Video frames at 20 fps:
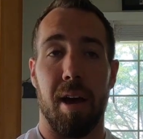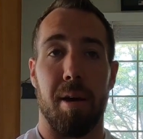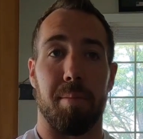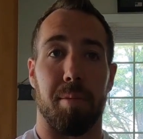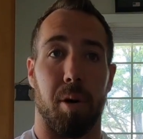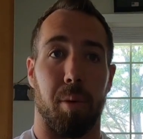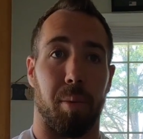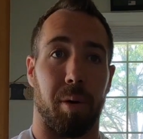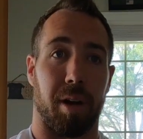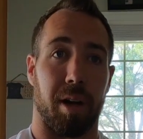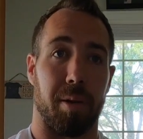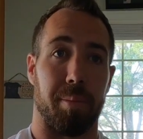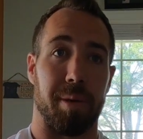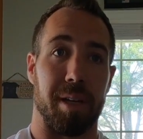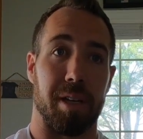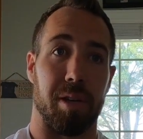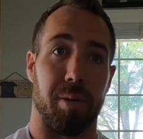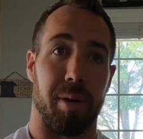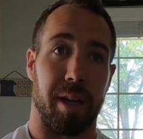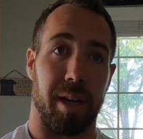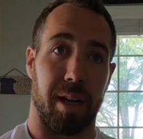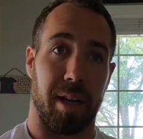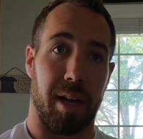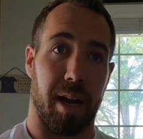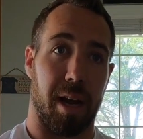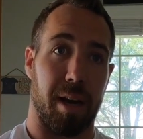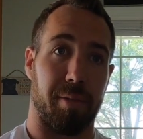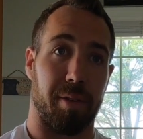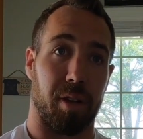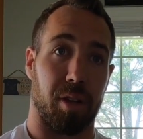But we're going to be doing
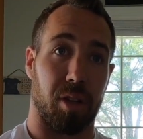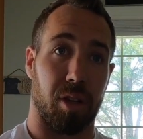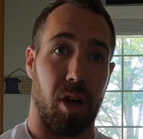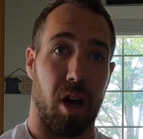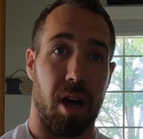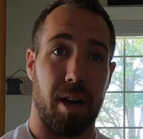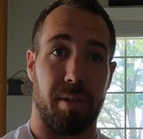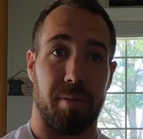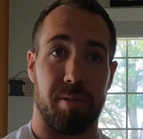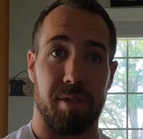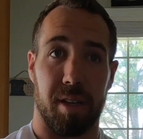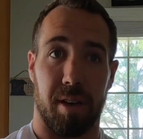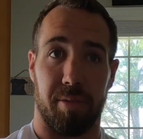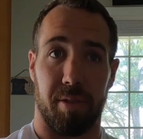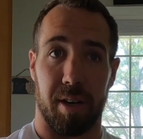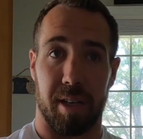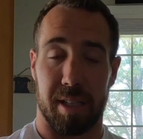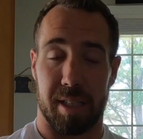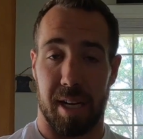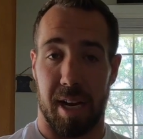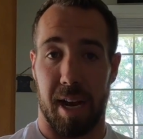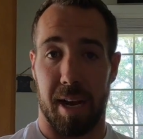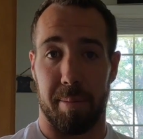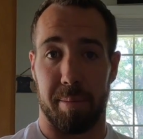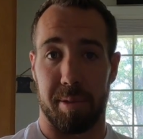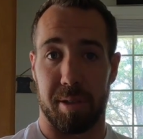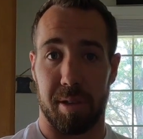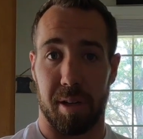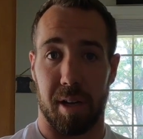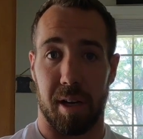kind of a lot of different
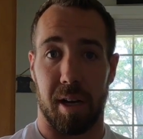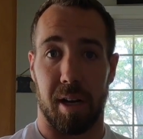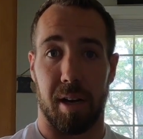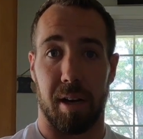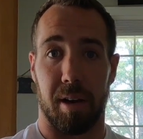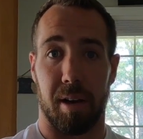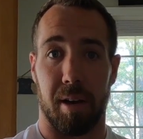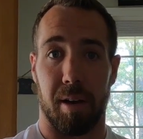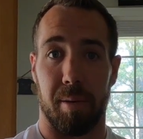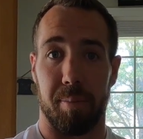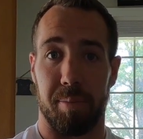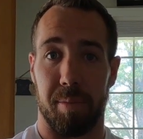types of